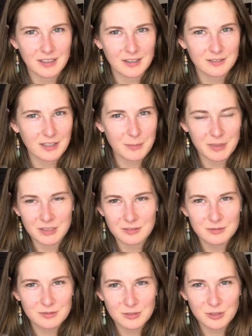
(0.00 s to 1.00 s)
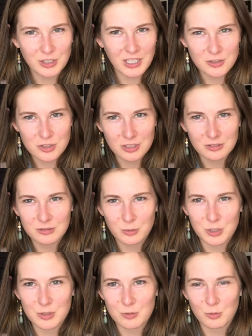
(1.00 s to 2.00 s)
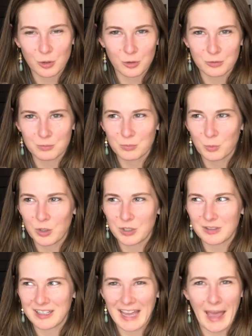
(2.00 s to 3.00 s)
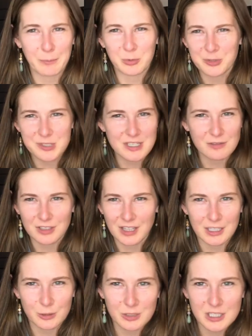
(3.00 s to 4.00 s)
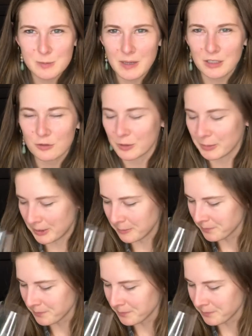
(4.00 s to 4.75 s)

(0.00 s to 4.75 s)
lemon direction, or like apples even, like you would expect from a